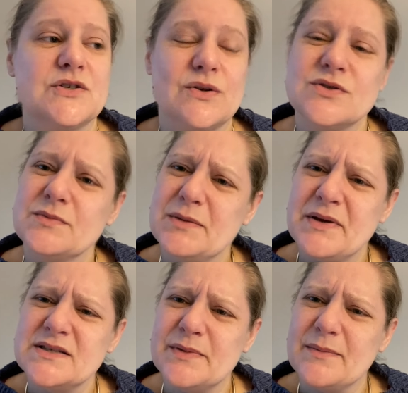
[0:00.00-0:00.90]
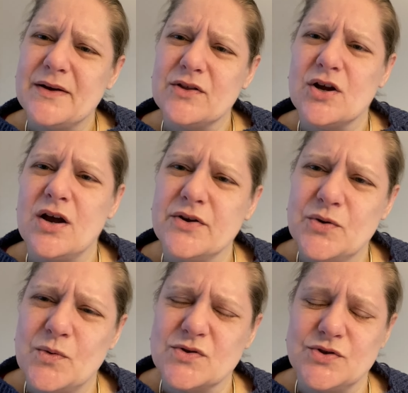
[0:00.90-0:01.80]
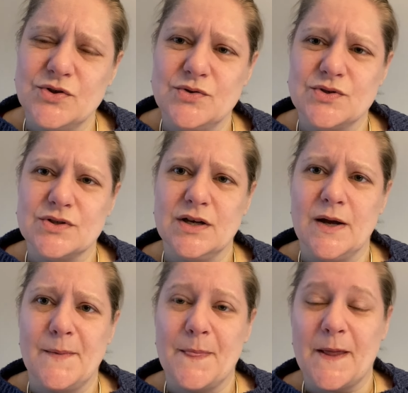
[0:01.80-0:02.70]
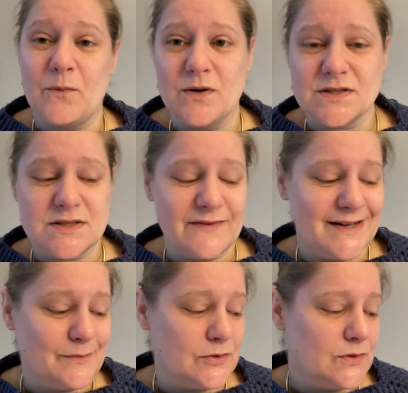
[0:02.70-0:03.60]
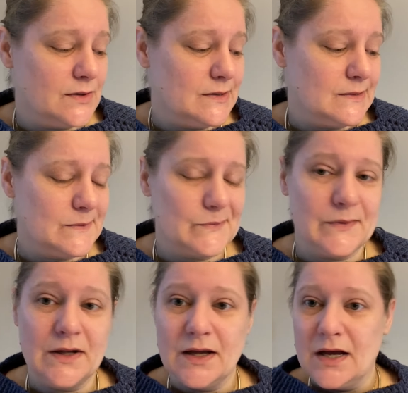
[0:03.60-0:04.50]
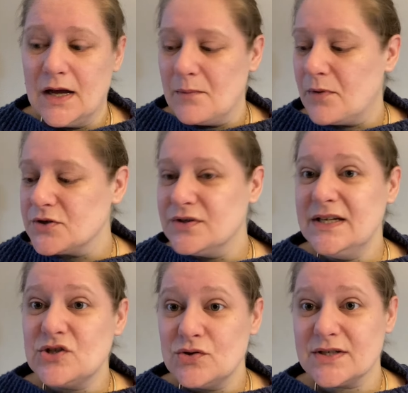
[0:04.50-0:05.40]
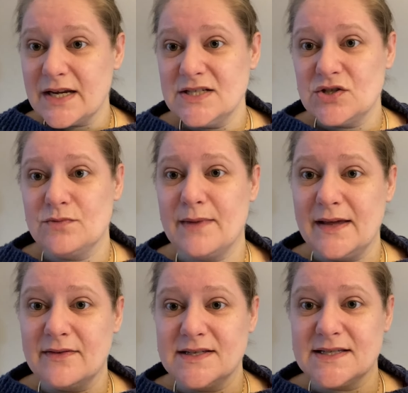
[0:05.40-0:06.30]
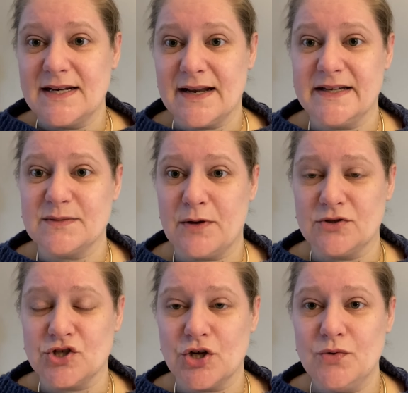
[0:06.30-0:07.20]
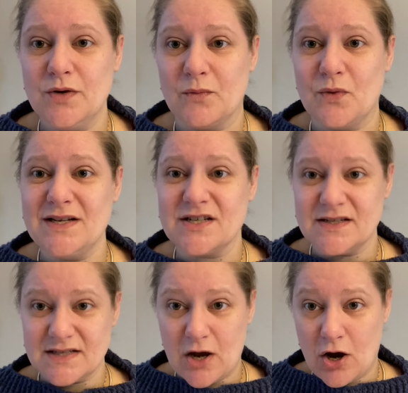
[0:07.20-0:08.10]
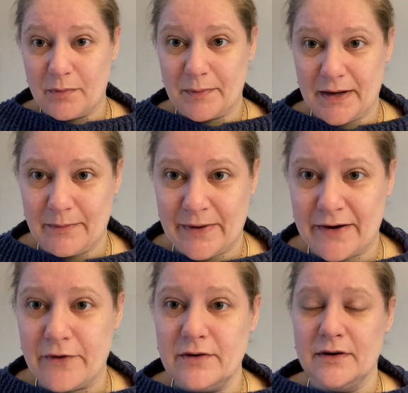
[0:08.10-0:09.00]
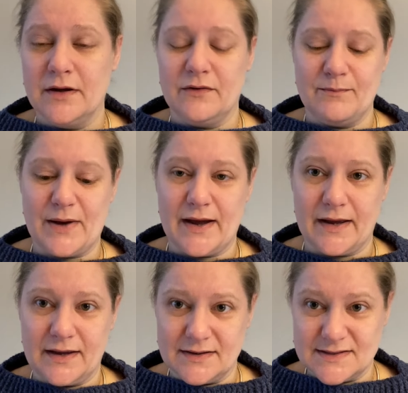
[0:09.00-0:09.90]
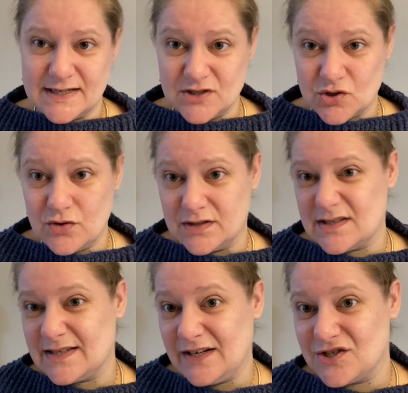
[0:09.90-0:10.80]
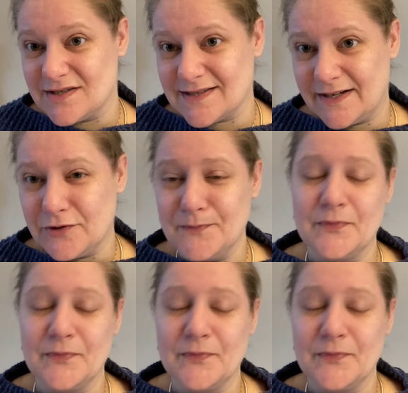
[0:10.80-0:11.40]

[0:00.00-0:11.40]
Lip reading: it also depends a bit about the color you want to use and what's available. But you need two skeins to make this in-lines poncho, which is a Hobbii paid pattern by Tante Traad. It's a Danish designer.